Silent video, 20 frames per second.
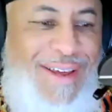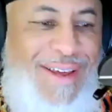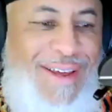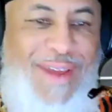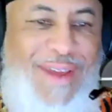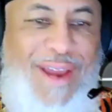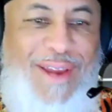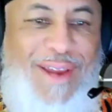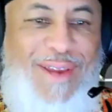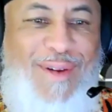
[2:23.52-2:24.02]

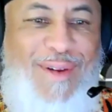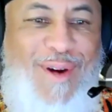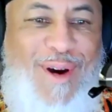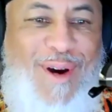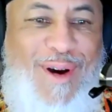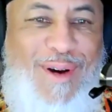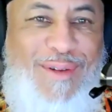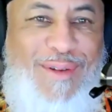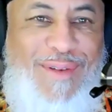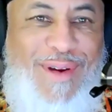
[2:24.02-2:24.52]
Thank you
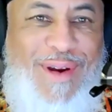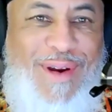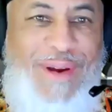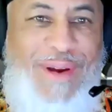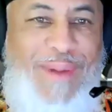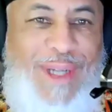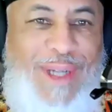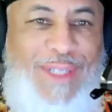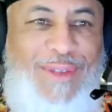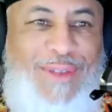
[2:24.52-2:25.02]
all very
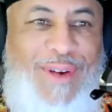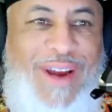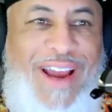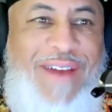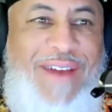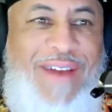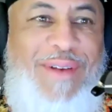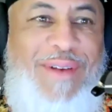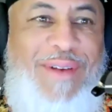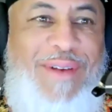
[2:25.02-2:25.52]
much for
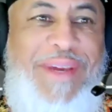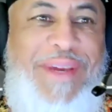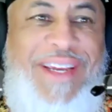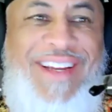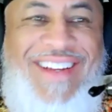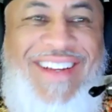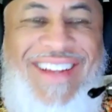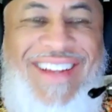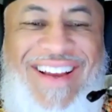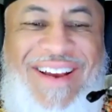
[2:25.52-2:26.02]
having
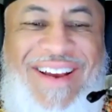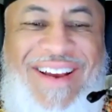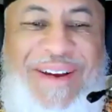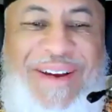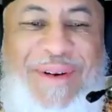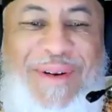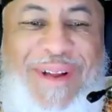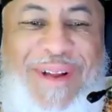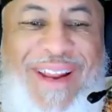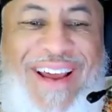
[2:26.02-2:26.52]
me.
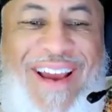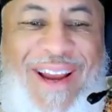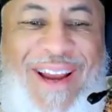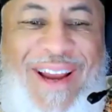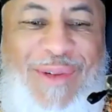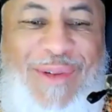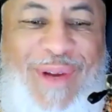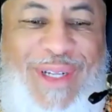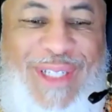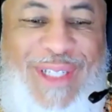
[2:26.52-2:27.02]
Glad
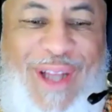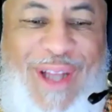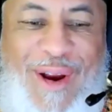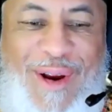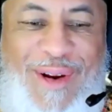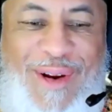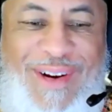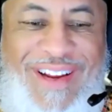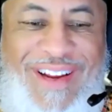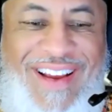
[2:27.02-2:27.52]
to
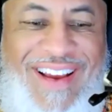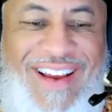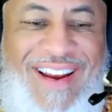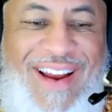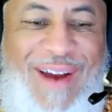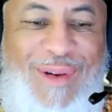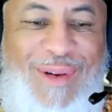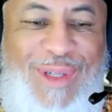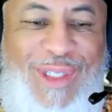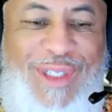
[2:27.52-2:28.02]
return, and
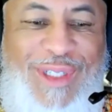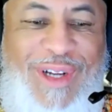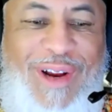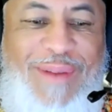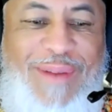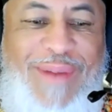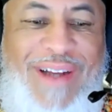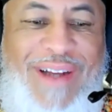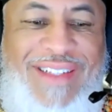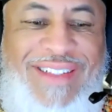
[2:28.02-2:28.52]
I will share
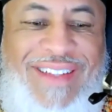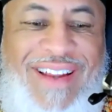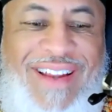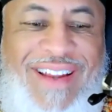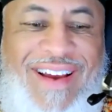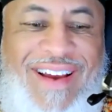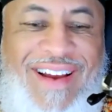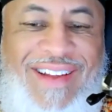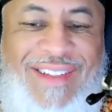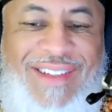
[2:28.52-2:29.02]
my
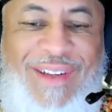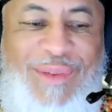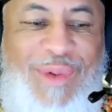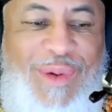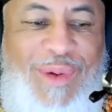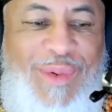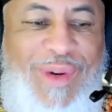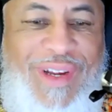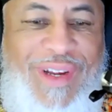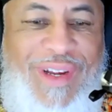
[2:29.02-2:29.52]
slides and we
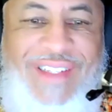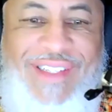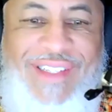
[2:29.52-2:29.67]
will get